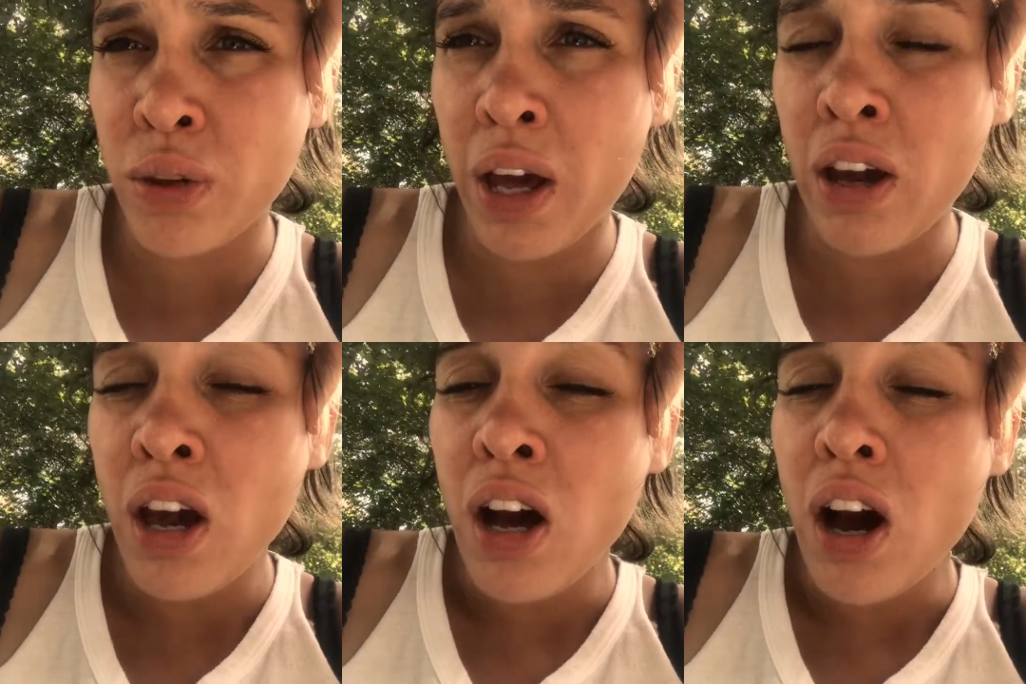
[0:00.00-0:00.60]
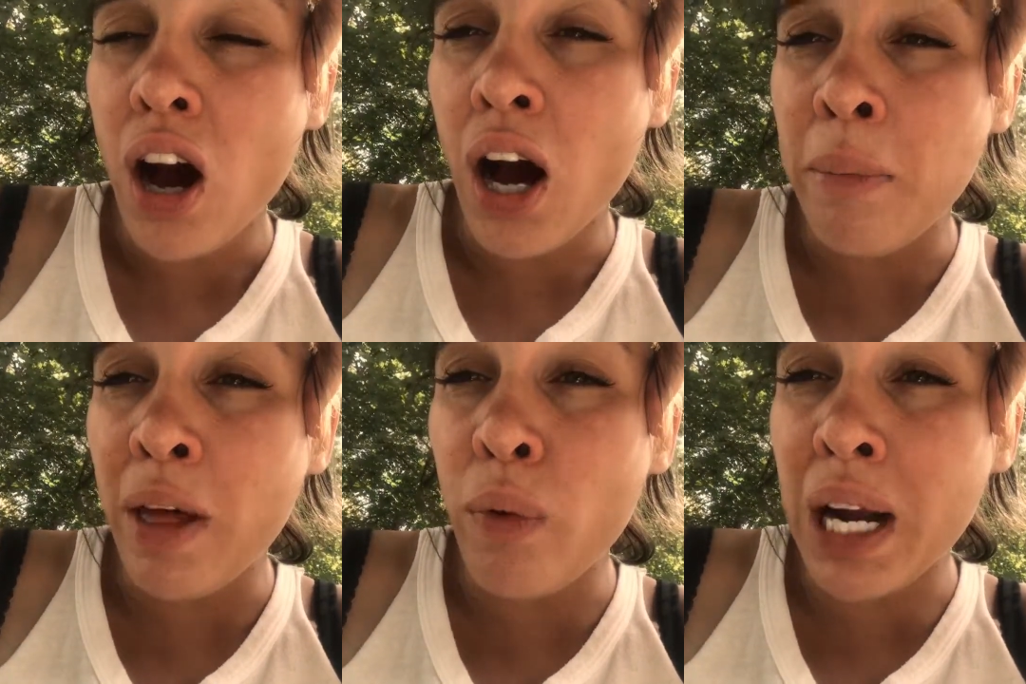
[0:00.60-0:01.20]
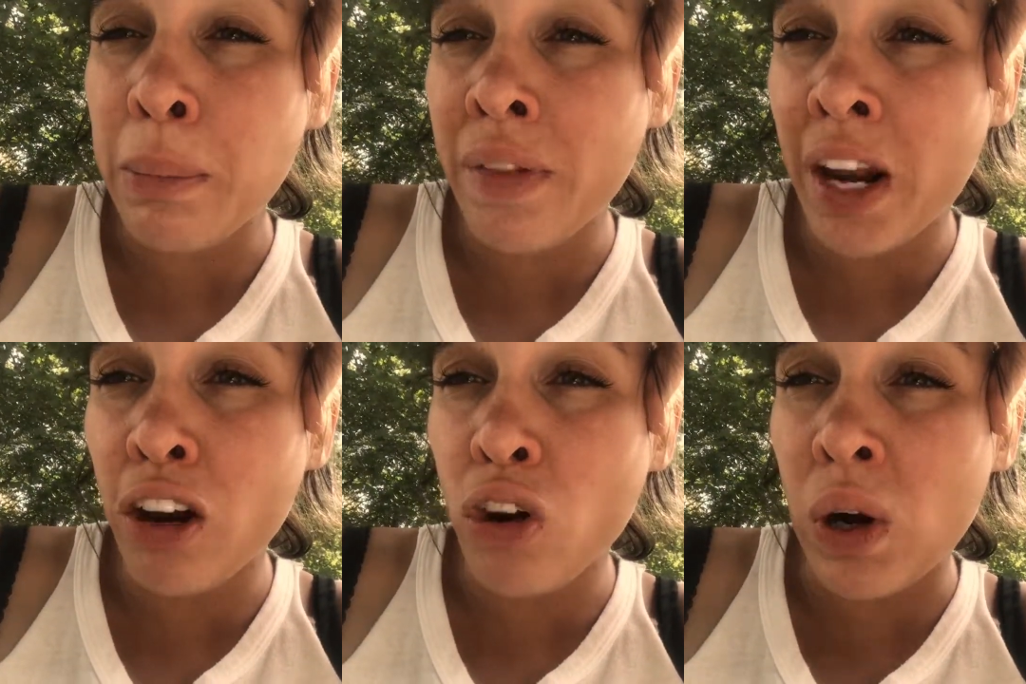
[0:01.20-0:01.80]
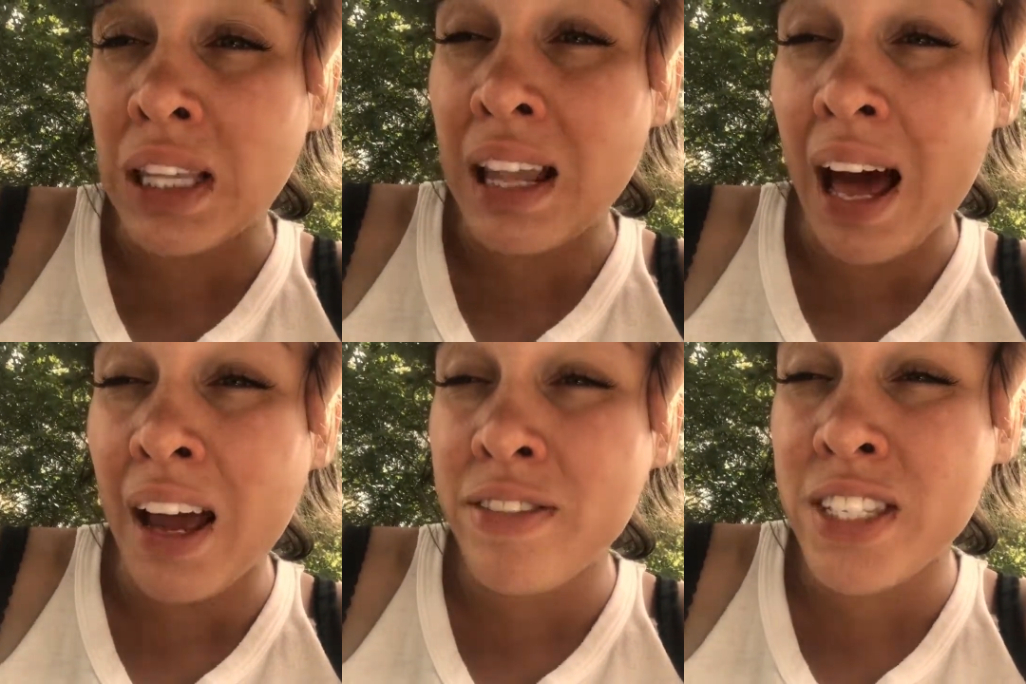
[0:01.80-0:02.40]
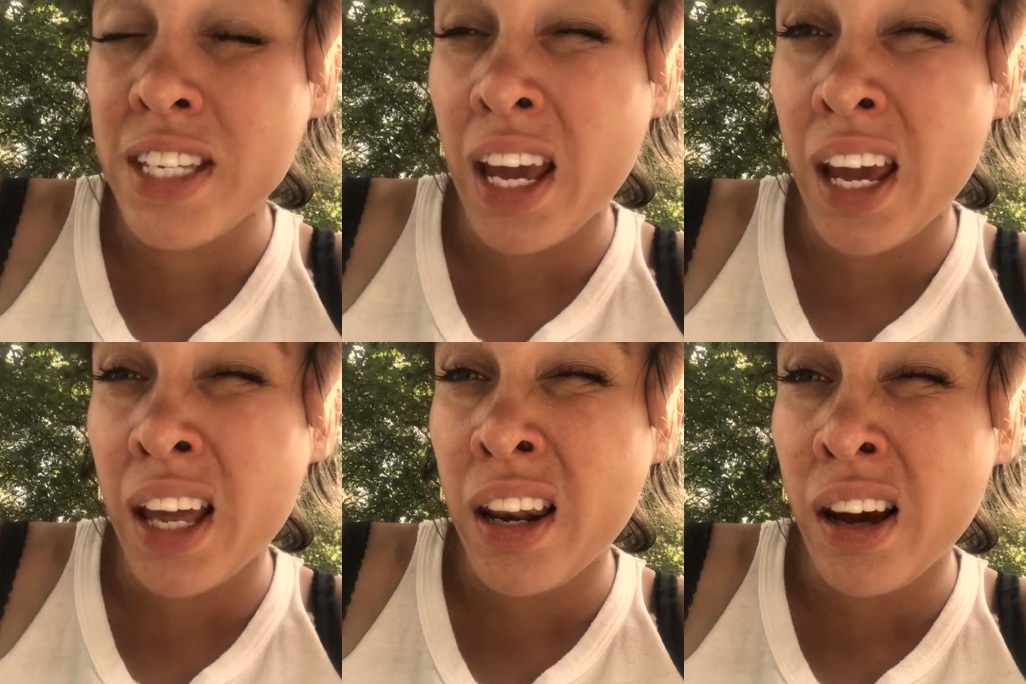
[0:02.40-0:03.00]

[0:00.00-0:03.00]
So they recommend that I go to a live scan,